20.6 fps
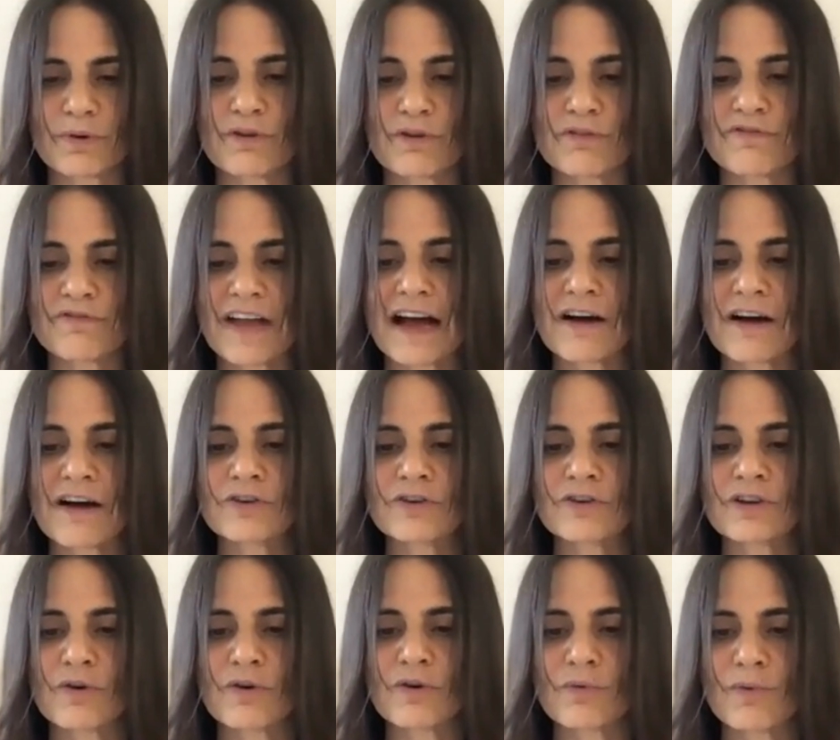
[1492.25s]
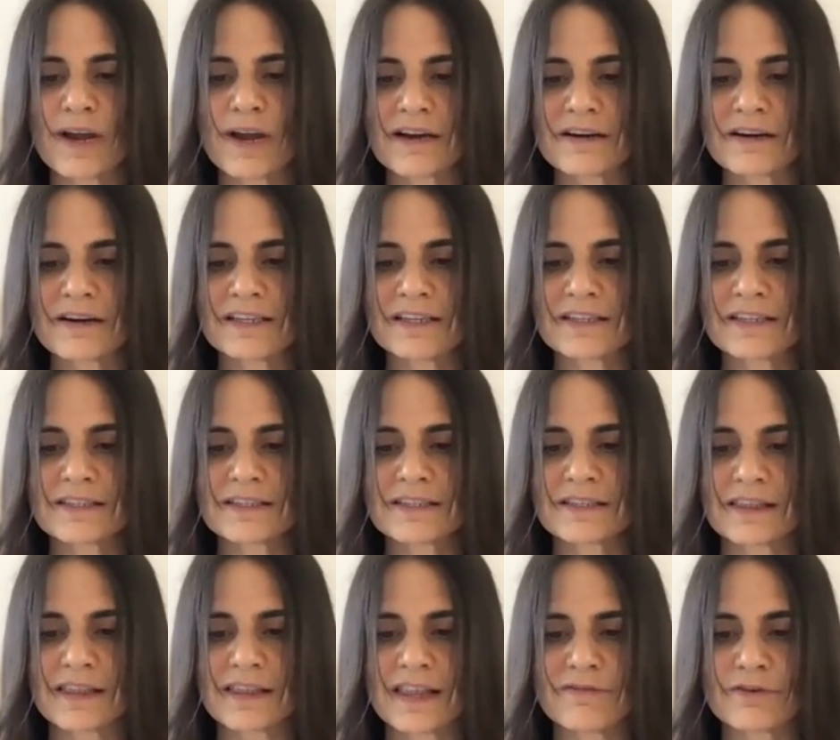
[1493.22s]
profound
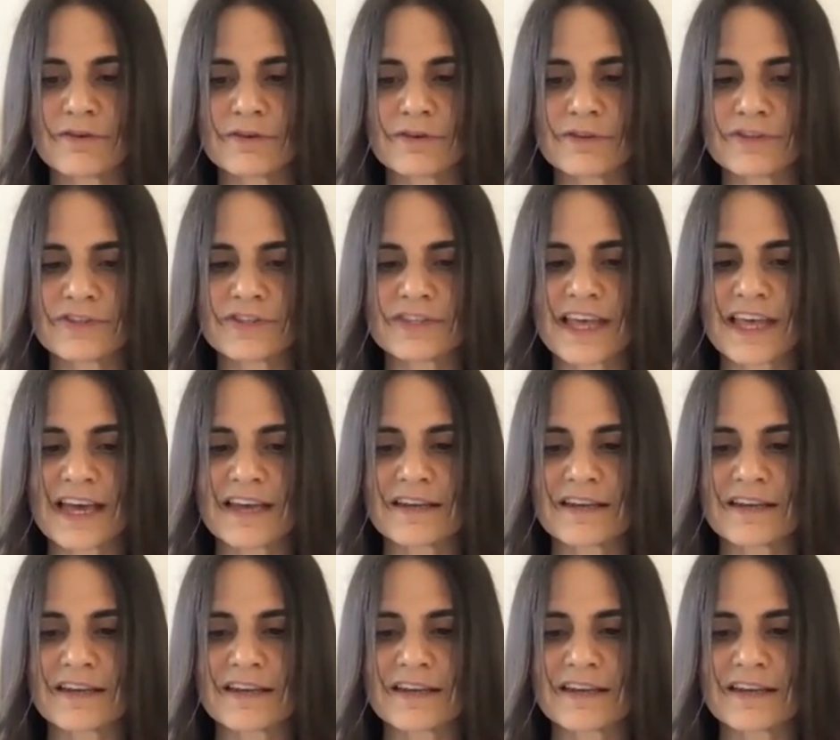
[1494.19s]
awareness levels